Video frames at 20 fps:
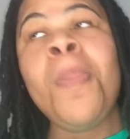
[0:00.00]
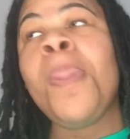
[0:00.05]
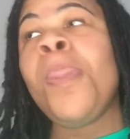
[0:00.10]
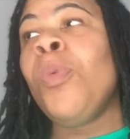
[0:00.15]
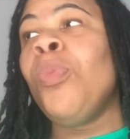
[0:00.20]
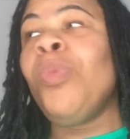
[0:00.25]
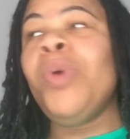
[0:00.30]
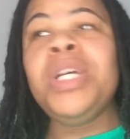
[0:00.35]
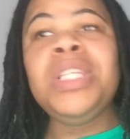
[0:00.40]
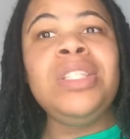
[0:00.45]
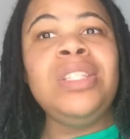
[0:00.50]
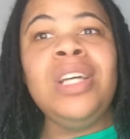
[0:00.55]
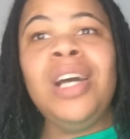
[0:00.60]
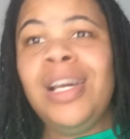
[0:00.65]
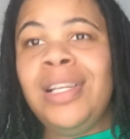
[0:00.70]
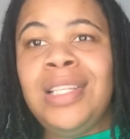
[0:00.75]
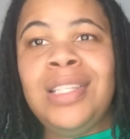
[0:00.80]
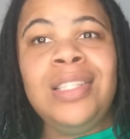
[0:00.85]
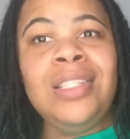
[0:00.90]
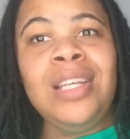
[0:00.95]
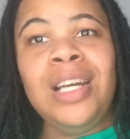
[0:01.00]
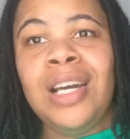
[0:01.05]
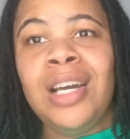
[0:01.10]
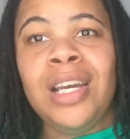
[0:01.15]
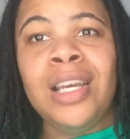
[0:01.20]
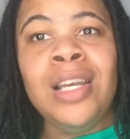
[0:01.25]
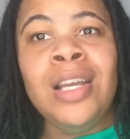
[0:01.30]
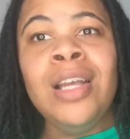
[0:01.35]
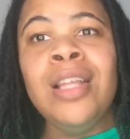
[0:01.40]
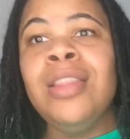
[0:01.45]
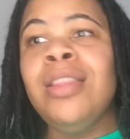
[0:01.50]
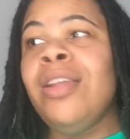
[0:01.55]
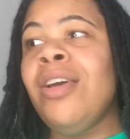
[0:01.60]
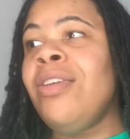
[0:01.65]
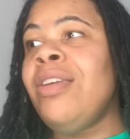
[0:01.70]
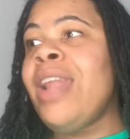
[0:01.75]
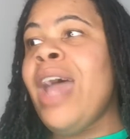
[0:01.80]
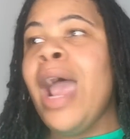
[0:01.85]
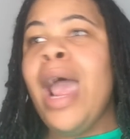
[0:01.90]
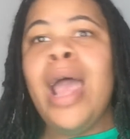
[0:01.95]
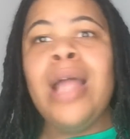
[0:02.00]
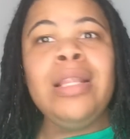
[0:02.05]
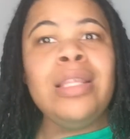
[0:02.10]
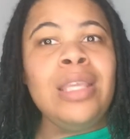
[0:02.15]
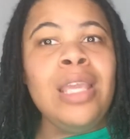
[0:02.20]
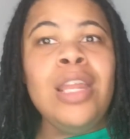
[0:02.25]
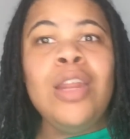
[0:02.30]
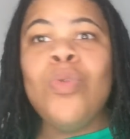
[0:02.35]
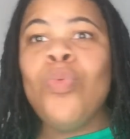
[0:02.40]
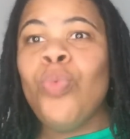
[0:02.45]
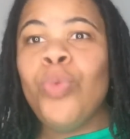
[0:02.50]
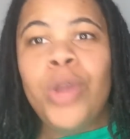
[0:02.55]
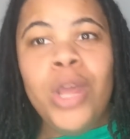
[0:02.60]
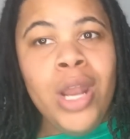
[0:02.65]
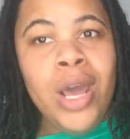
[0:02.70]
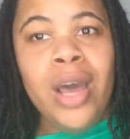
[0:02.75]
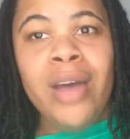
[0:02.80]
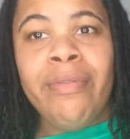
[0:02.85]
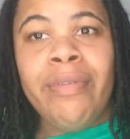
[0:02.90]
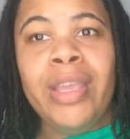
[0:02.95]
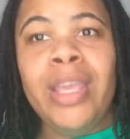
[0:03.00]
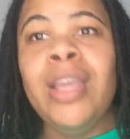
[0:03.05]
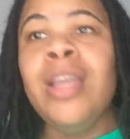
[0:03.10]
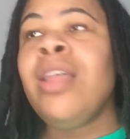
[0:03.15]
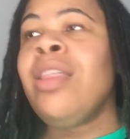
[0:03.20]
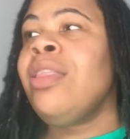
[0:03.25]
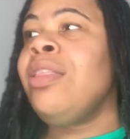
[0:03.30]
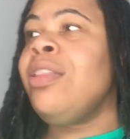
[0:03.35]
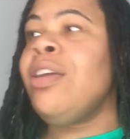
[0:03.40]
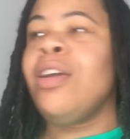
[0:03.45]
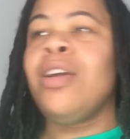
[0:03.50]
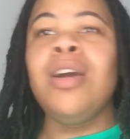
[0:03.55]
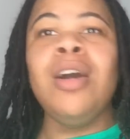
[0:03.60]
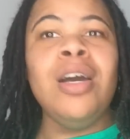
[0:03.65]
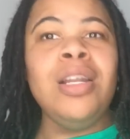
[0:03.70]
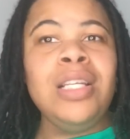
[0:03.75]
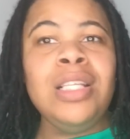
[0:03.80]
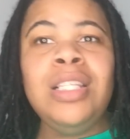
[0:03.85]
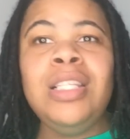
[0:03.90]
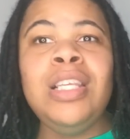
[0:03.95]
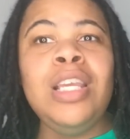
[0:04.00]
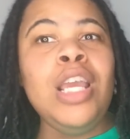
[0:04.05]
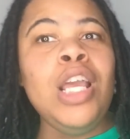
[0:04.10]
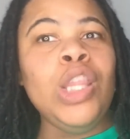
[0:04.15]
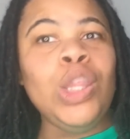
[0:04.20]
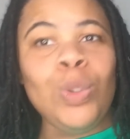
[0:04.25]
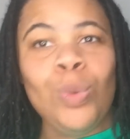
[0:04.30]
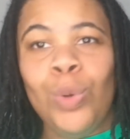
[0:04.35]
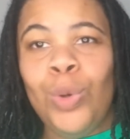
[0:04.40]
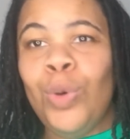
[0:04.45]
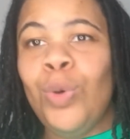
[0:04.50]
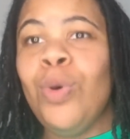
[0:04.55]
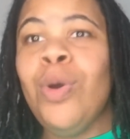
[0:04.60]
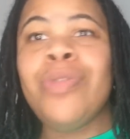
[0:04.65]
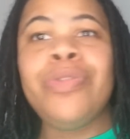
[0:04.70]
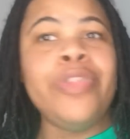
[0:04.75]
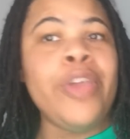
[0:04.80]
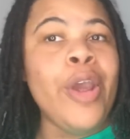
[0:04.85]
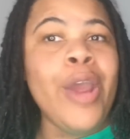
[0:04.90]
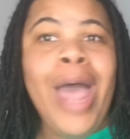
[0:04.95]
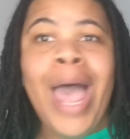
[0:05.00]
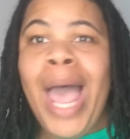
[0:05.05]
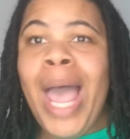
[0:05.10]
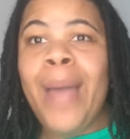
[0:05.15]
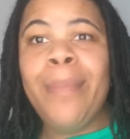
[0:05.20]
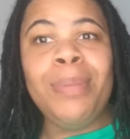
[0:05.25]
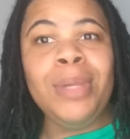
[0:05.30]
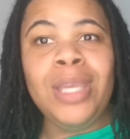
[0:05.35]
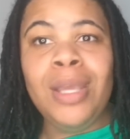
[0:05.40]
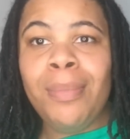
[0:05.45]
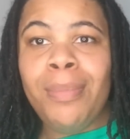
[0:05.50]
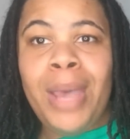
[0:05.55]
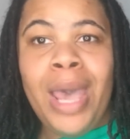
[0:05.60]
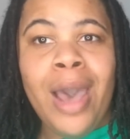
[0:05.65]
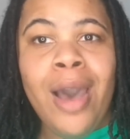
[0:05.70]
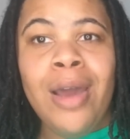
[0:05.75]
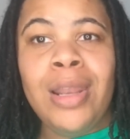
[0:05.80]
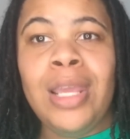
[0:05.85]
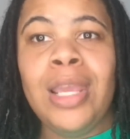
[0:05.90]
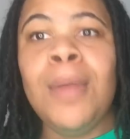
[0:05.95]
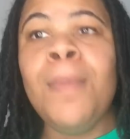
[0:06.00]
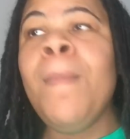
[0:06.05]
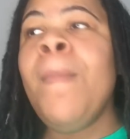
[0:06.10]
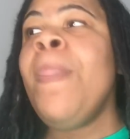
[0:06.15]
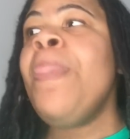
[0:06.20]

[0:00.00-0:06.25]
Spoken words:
What's done is done. They're not getting rid of it. They're going to see it through. They're happy about it.